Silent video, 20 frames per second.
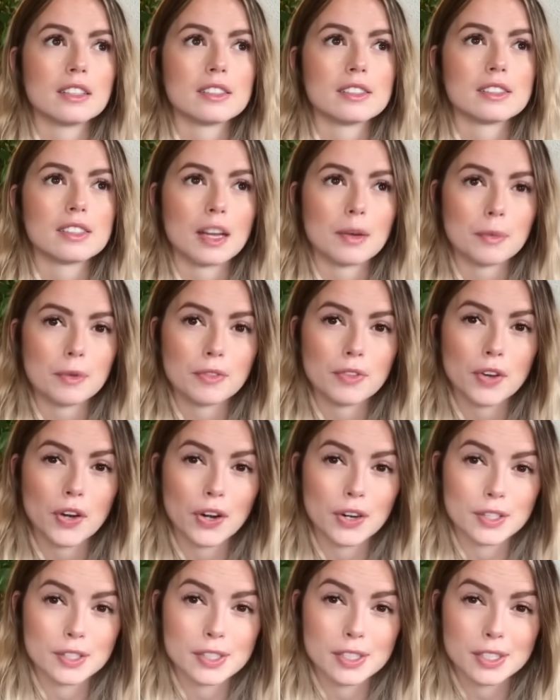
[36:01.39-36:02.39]
some of
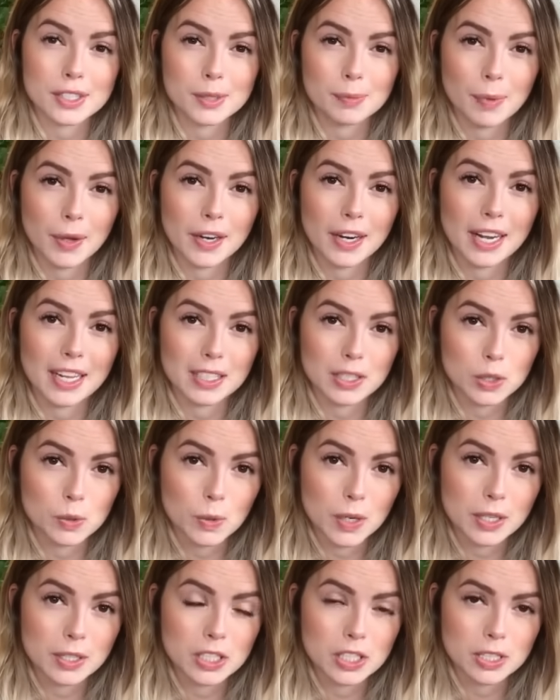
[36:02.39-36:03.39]
the yarns are spun
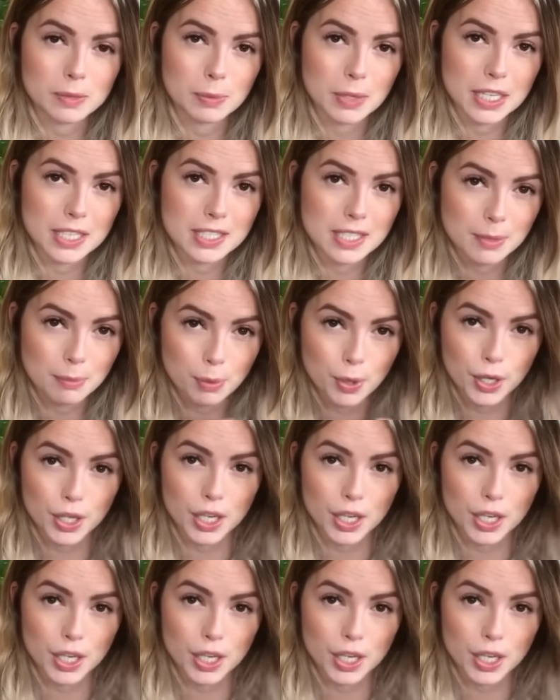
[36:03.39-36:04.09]
elsewhere, just because the